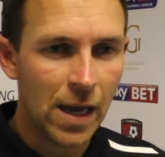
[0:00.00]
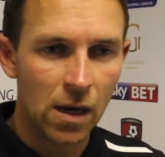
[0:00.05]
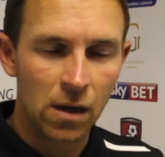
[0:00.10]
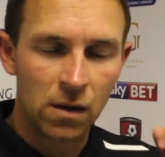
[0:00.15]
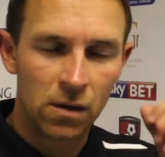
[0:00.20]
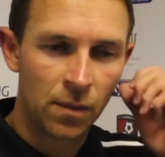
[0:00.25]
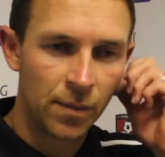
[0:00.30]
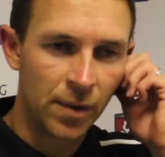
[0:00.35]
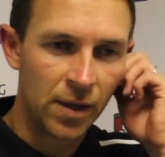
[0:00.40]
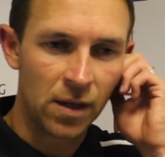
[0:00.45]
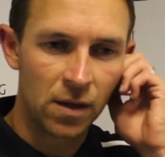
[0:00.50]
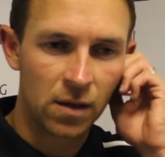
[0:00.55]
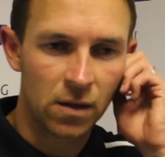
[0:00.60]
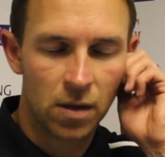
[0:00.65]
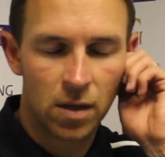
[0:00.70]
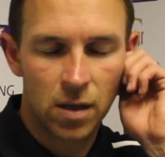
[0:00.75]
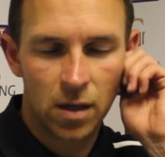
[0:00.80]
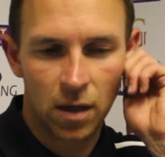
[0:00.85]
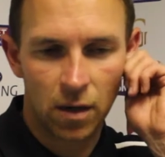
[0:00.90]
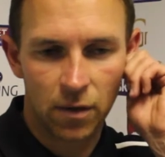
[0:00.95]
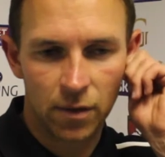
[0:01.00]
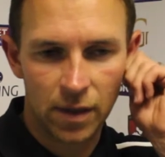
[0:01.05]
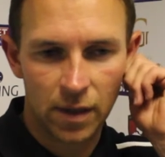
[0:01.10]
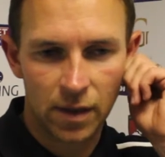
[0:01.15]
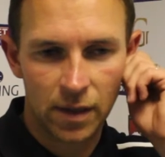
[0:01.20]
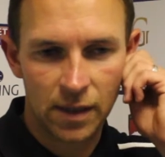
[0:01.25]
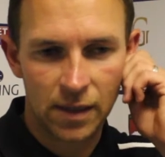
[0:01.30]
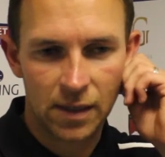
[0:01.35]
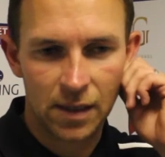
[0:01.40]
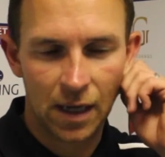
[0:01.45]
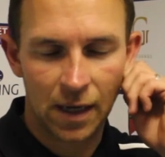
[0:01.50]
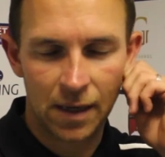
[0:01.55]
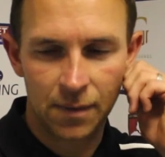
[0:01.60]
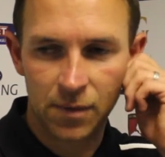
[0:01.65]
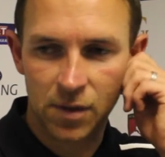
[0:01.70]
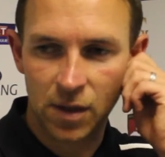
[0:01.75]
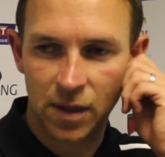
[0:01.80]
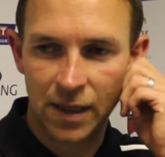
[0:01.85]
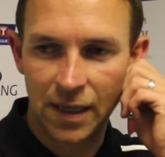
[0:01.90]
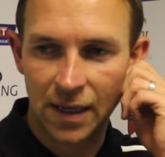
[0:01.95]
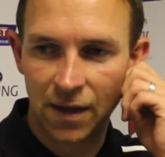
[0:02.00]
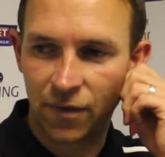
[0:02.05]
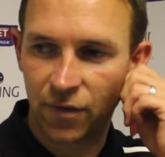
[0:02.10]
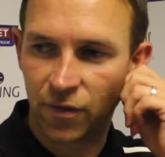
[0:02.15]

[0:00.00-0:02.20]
Yeah, I mean, you know, these games are there